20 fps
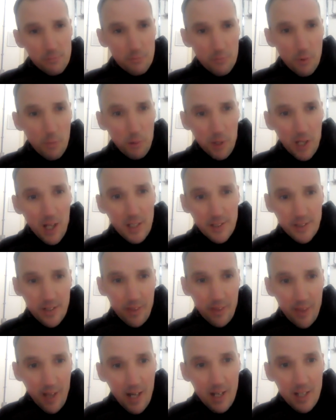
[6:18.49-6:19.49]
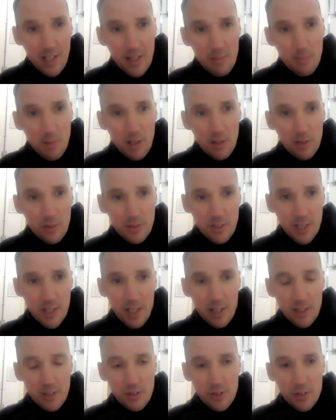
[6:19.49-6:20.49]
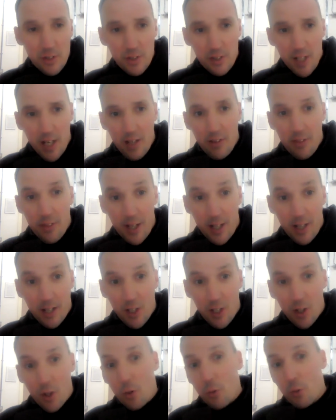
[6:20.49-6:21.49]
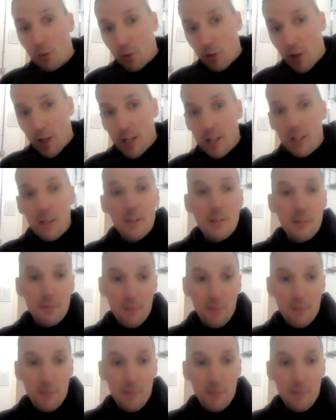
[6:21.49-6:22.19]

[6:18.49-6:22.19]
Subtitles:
reply to that email or text just saying thank you, great,